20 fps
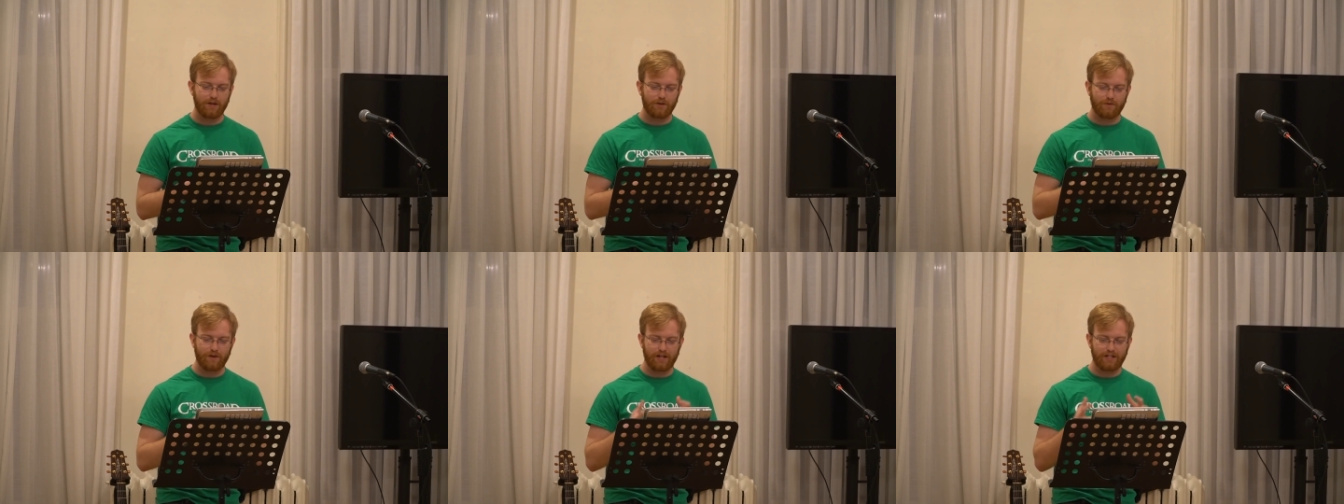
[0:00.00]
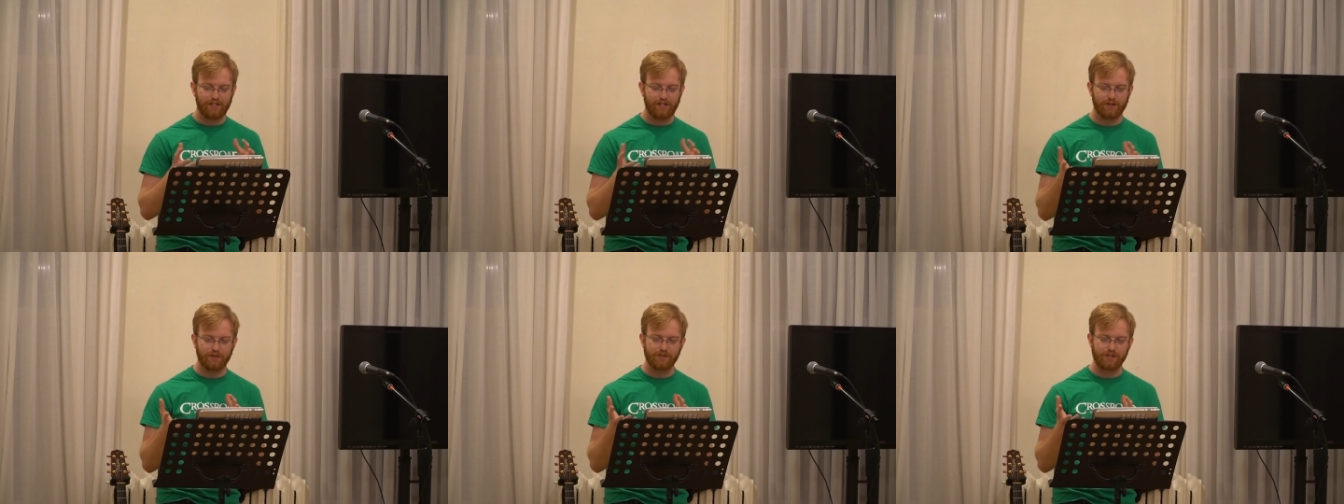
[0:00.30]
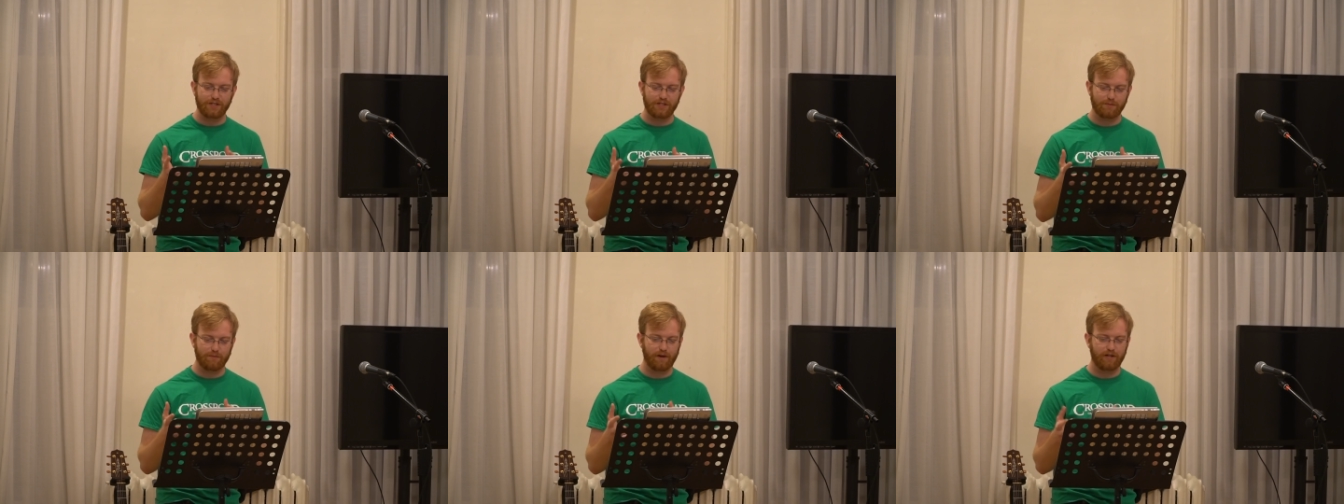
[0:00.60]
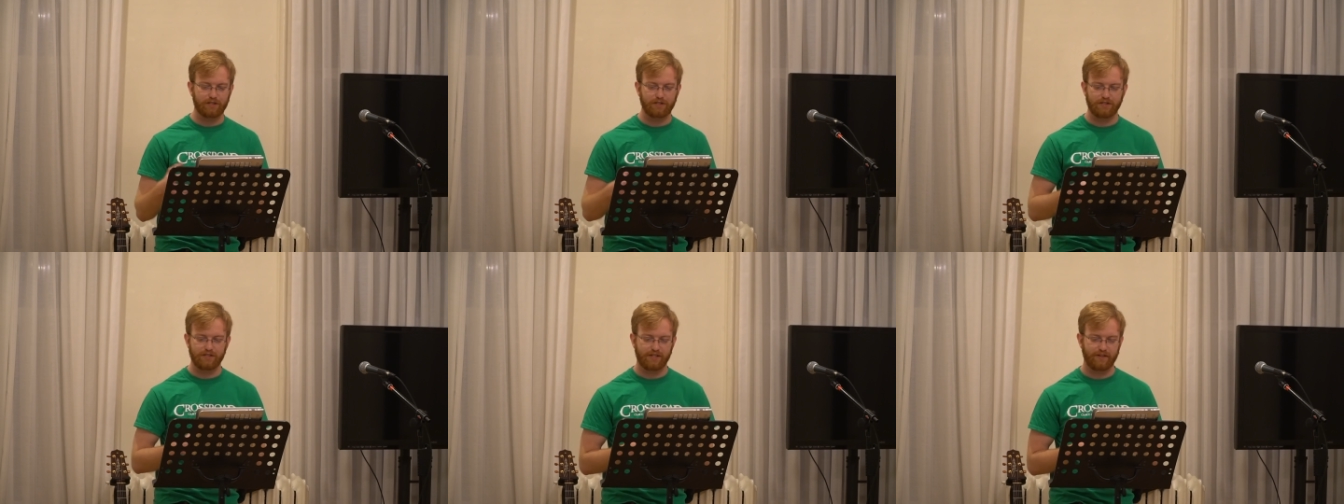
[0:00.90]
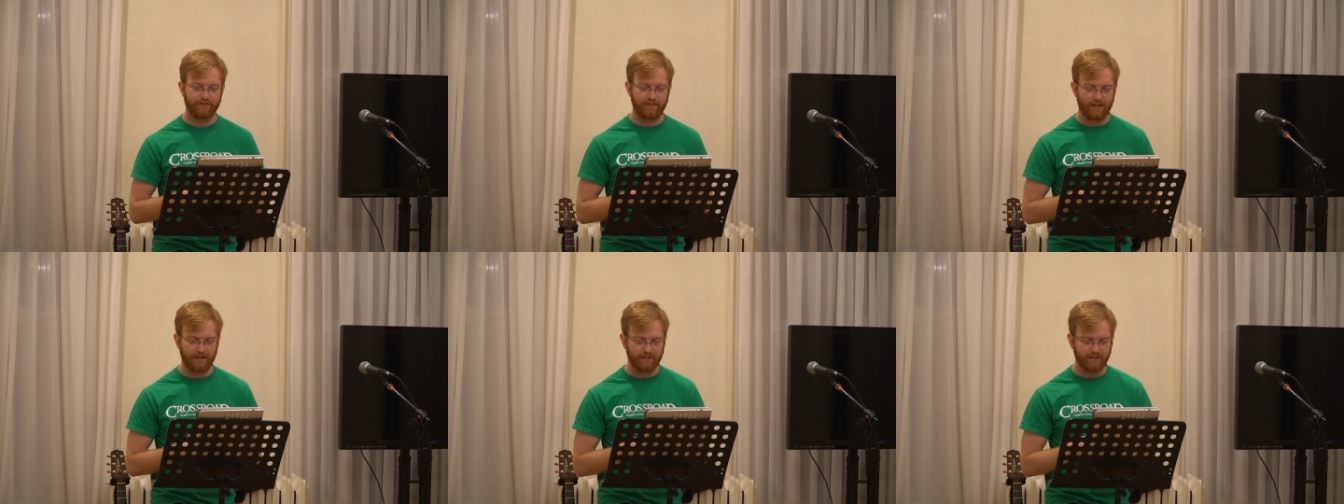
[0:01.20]
grandiose expressions
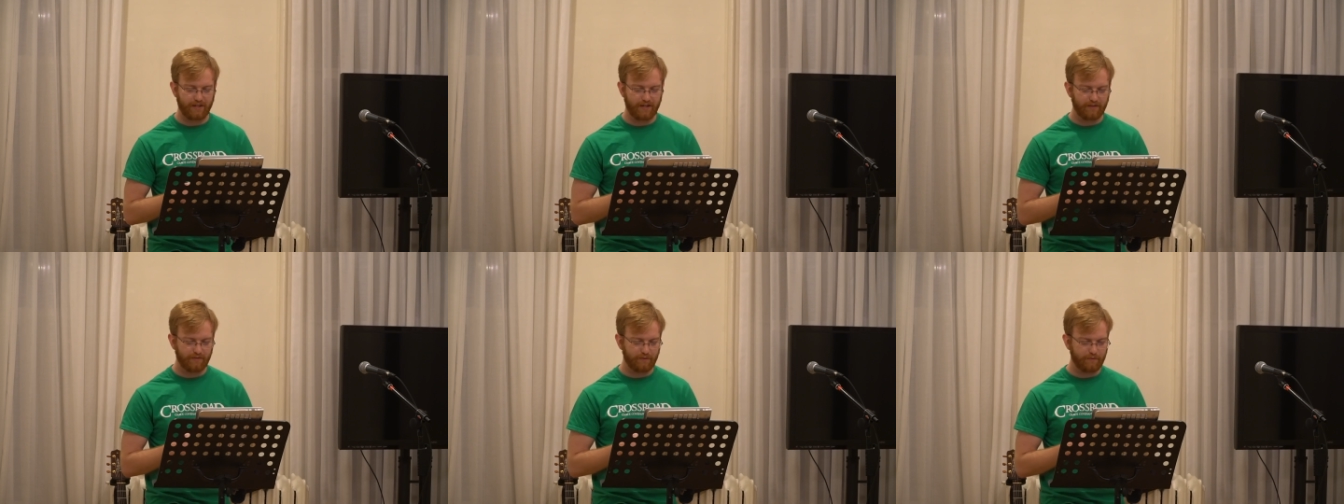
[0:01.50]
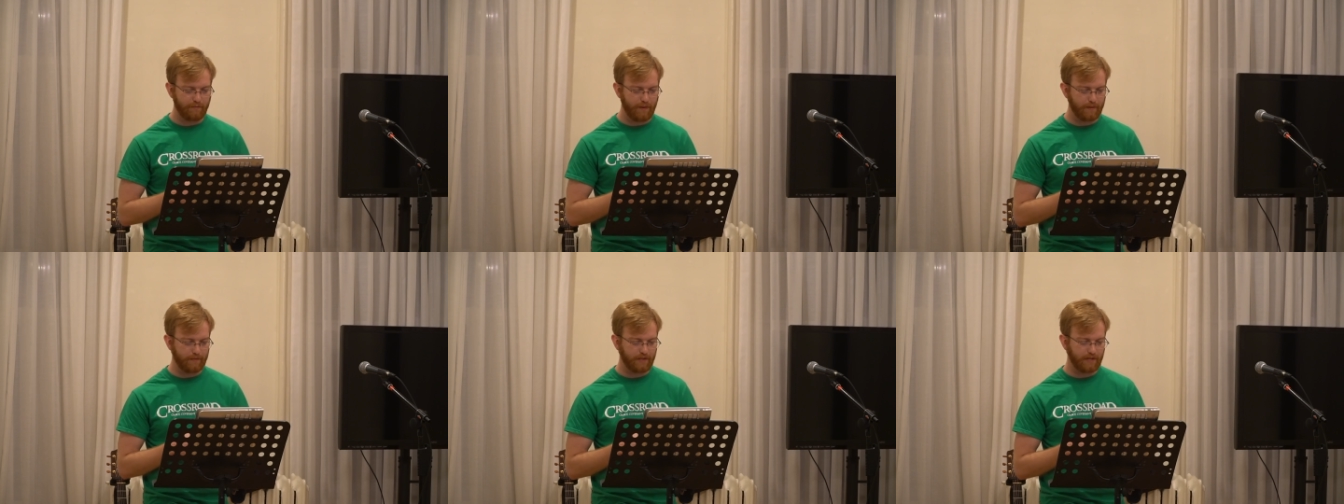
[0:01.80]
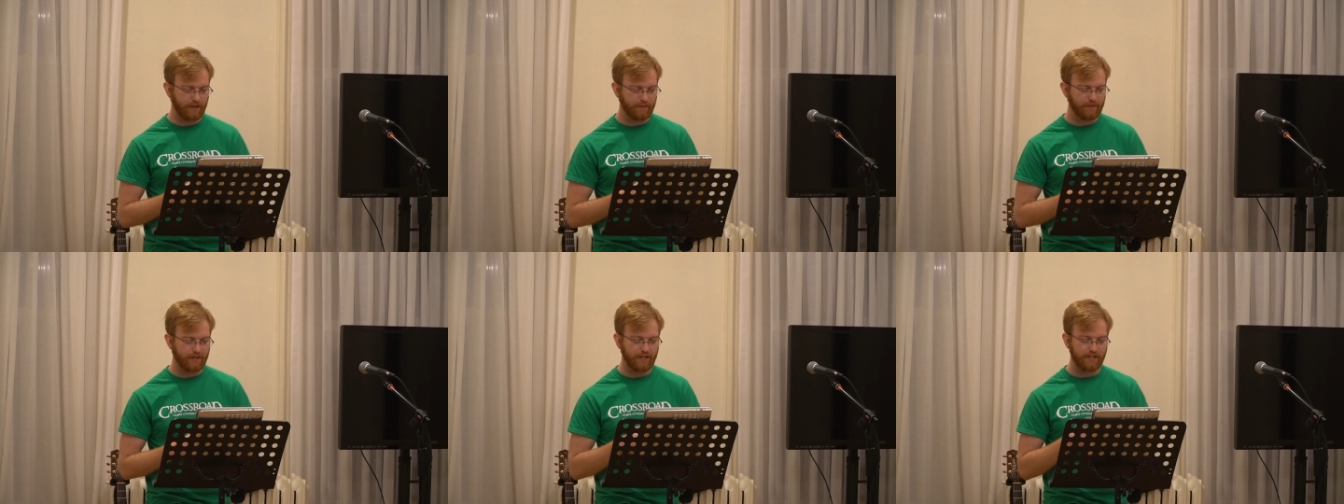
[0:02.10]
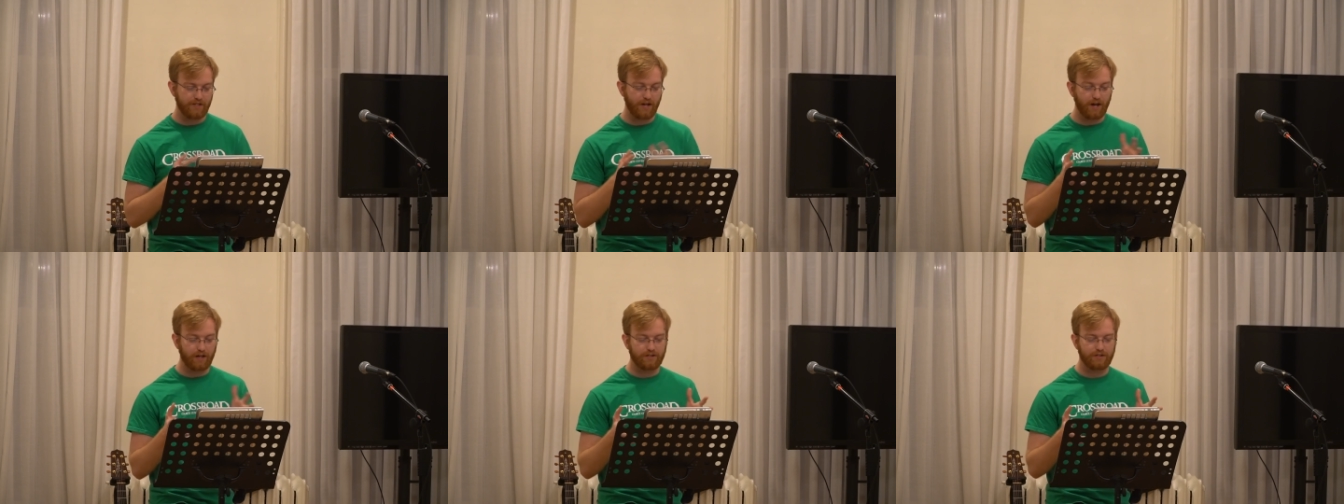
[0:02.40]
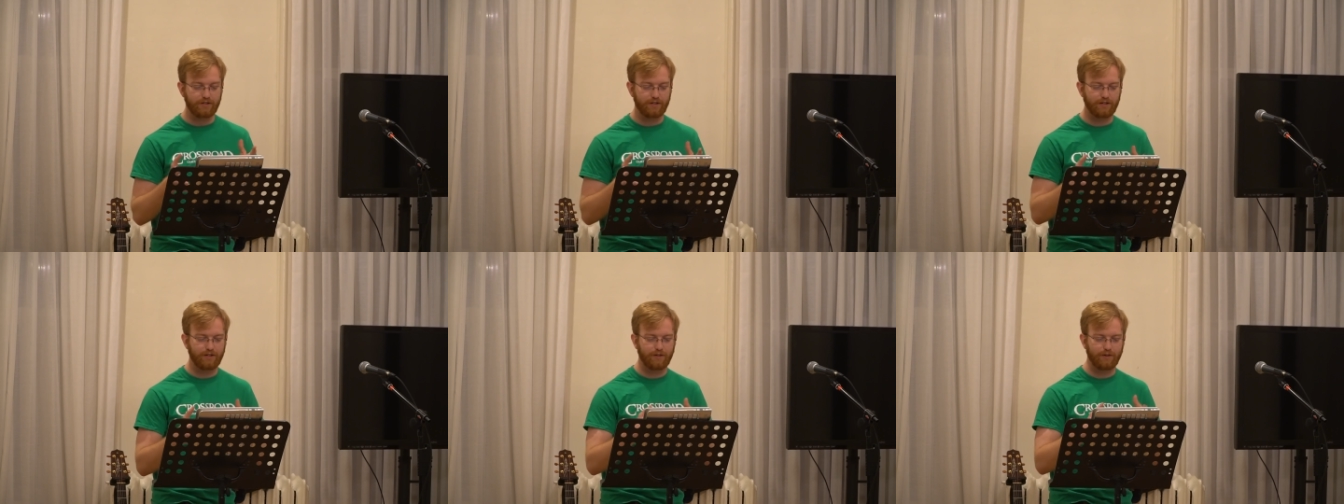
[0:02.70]
of that love by becoming a
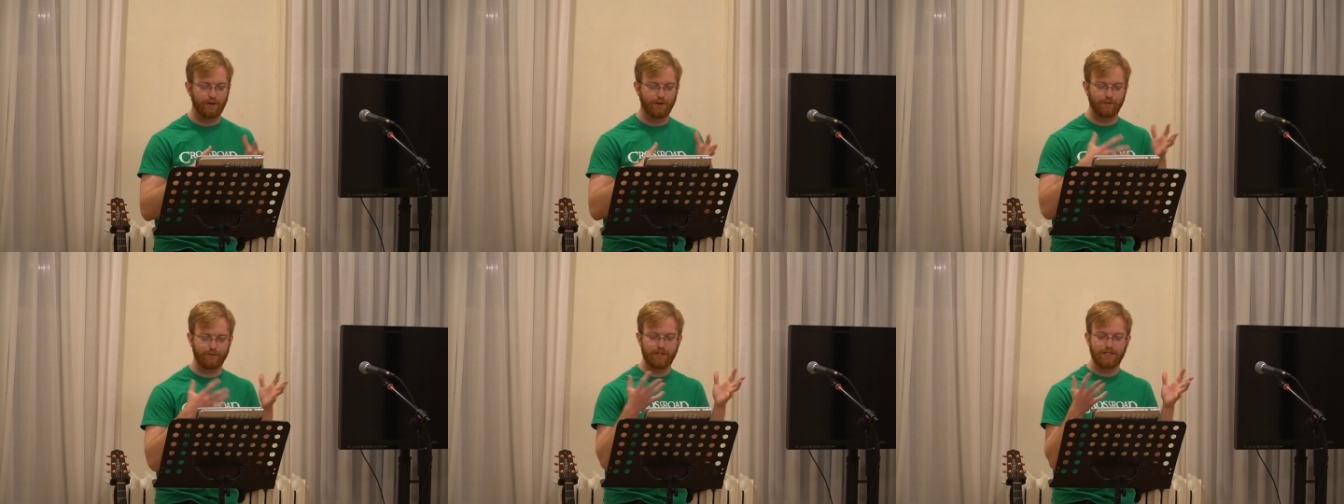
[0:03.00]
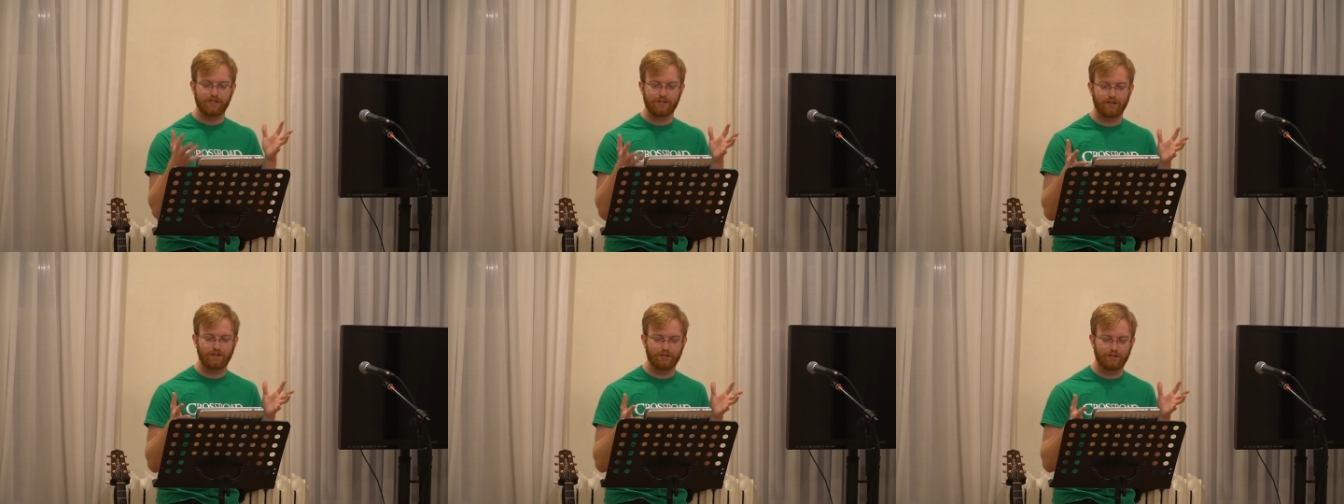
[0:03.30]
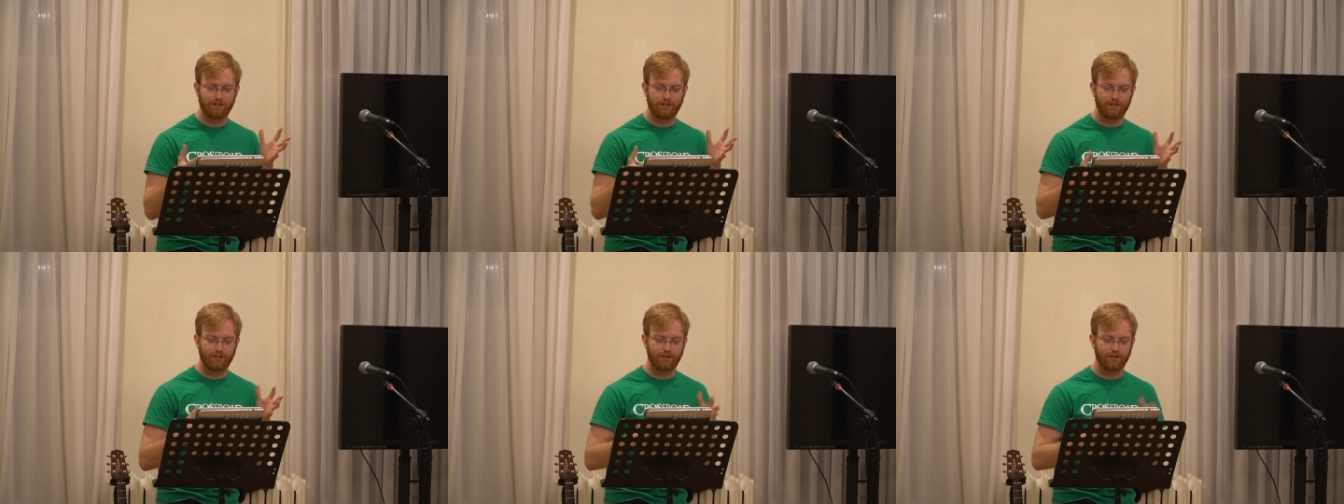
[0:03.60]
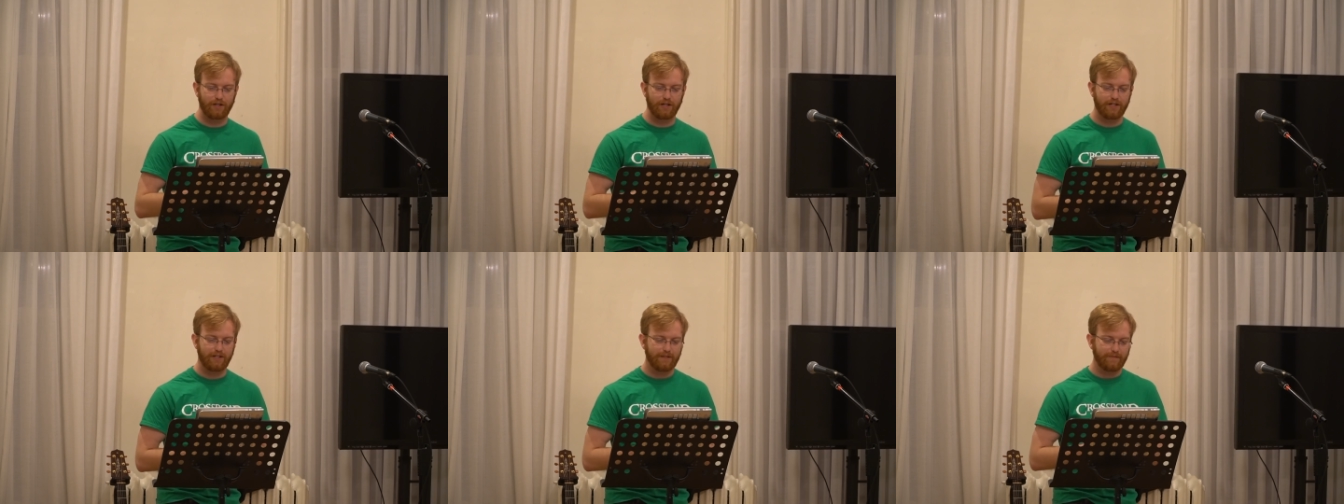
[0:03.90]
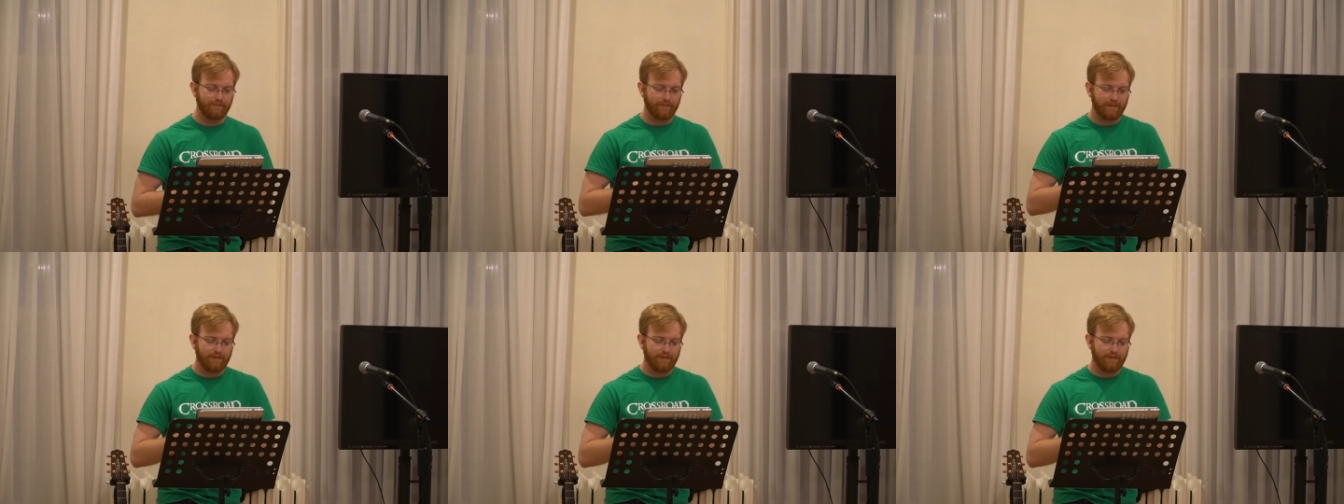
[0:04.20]
doctor or a researcher or